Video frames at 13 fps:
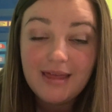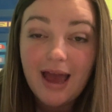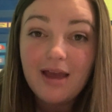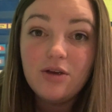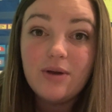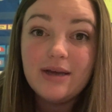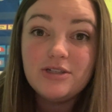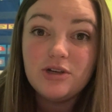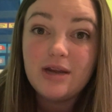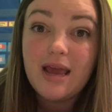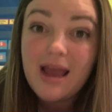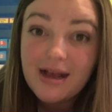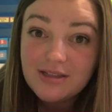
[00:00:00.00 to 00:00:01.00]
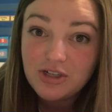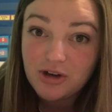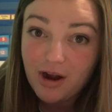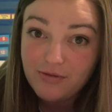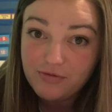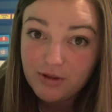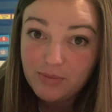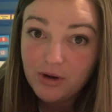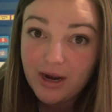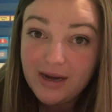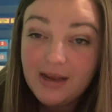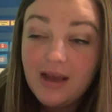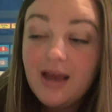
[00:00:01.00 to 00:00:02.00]
that you guys are going to answer on
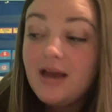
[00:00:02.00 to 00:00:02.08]
Flipgrid.